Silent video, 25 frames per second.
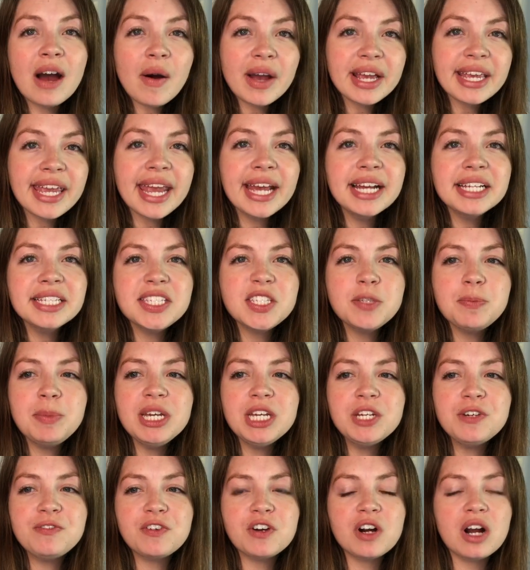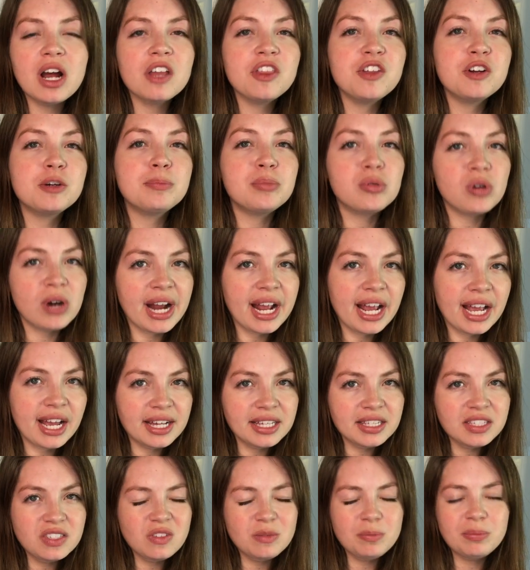I can't speak for other
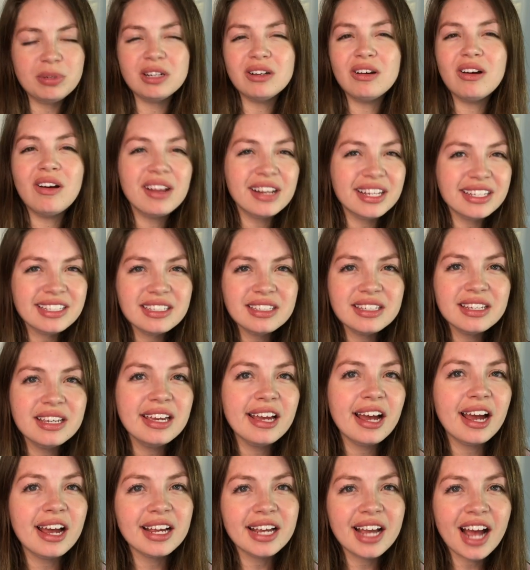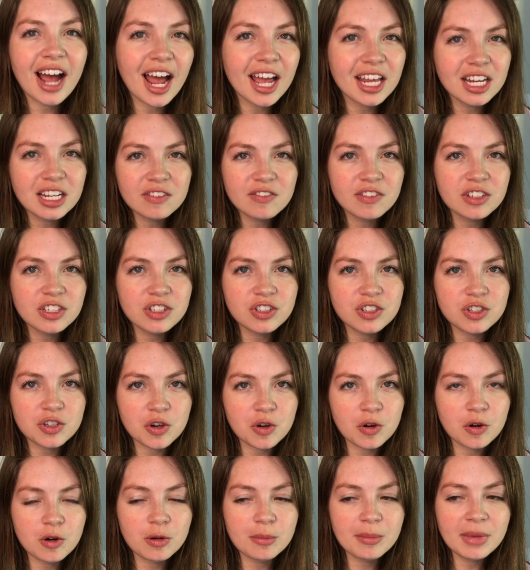brands, but honestly, I kind of
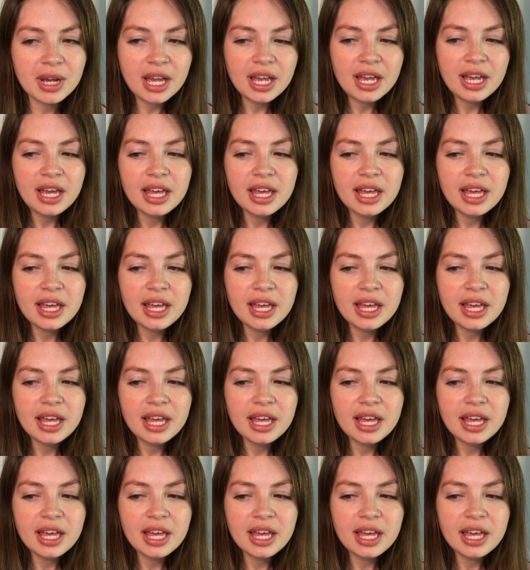assume